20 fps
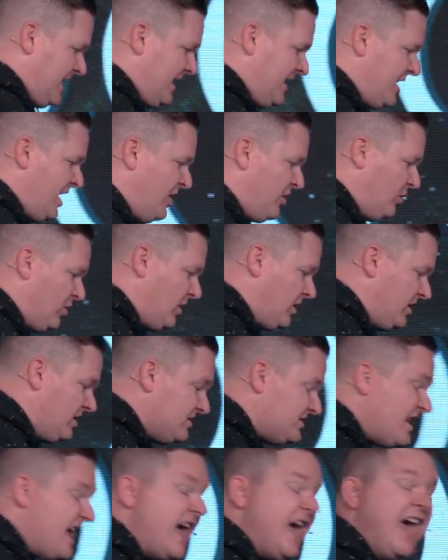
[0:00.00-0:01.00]
In other
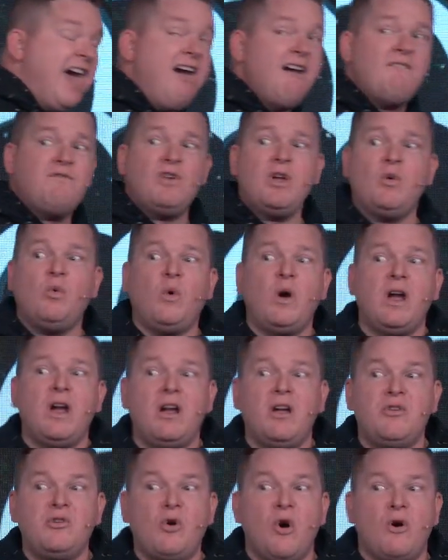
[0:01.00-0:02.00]
words,
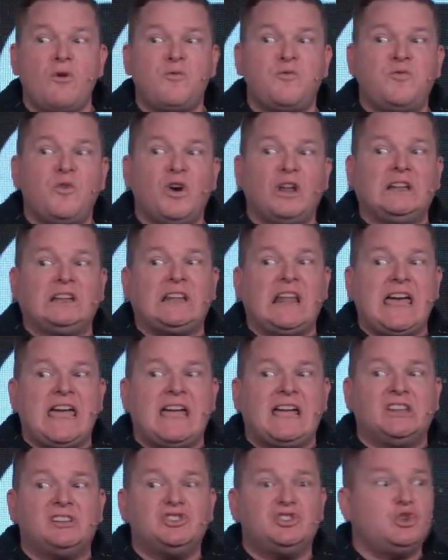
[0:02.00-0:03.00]
everywhere your foot
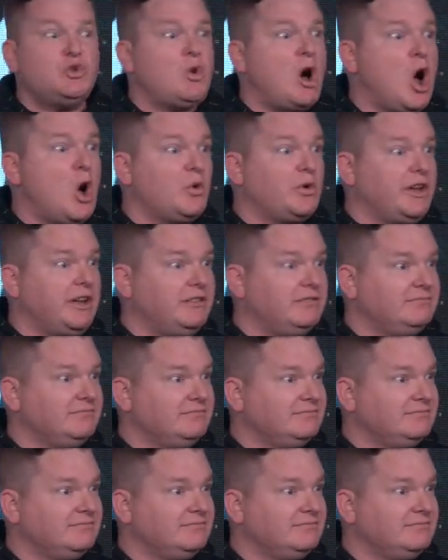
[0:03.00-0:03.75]
lands, you own it.